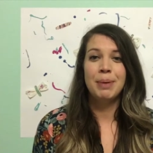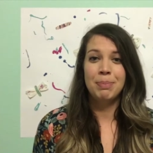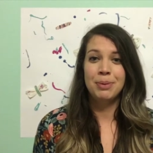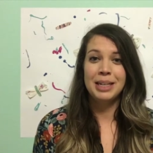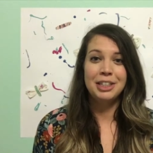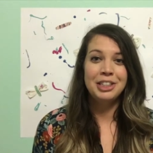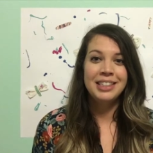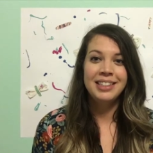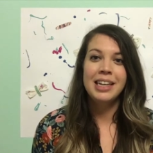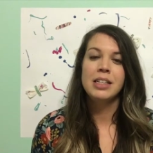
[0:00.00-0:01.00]

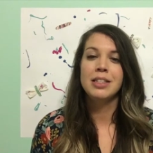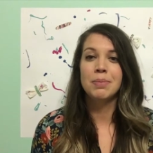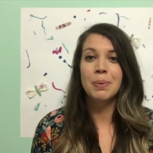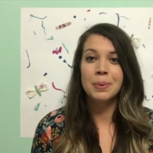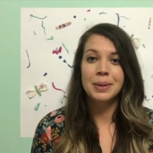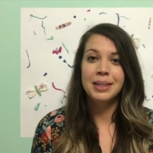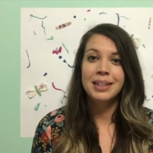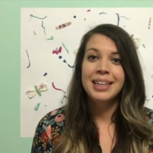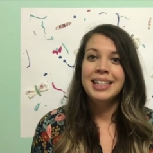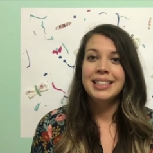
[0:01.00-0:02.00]
preparation and support
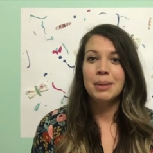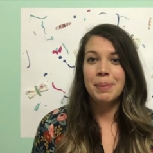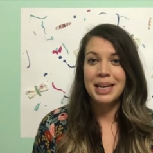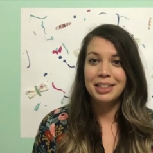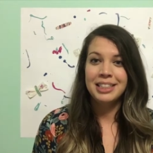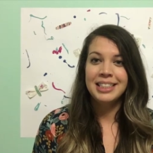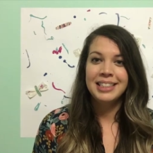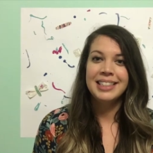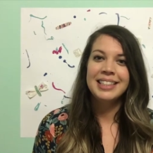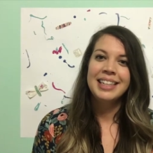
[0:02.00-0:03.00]
to
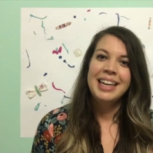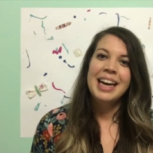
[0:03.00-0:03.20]
patients.